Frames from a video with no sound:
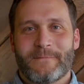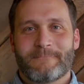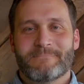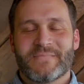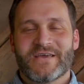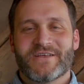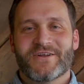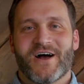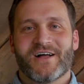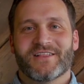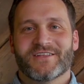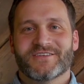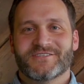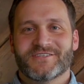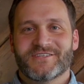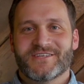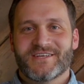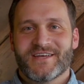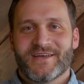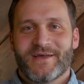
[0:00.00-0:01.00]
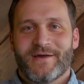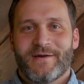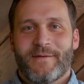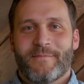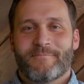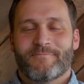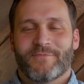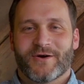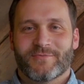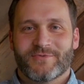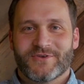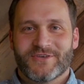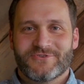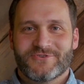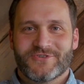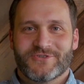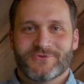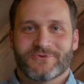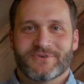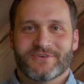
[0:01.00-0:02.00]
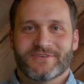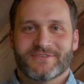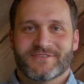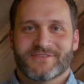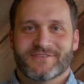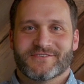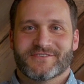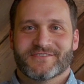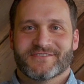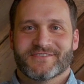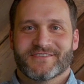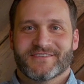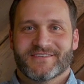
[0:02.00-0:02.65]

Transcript: Meatology BBQ shorts.